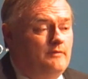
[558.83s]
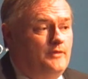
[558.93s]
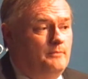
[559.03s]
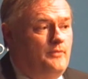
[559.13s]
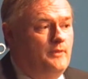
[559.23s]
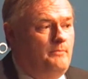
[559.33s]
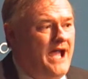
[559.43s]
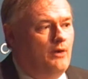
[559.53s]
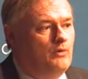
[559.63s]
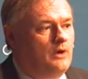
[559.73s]
the
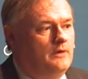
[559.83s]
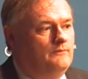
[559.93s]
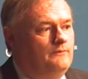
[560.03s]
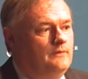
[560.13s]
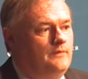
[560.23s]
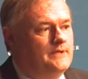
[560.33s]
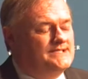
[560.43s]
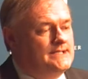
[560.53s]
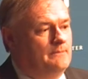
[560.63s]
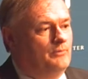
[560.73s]
power of the
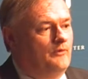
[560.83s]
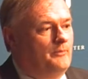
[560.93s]
symbol,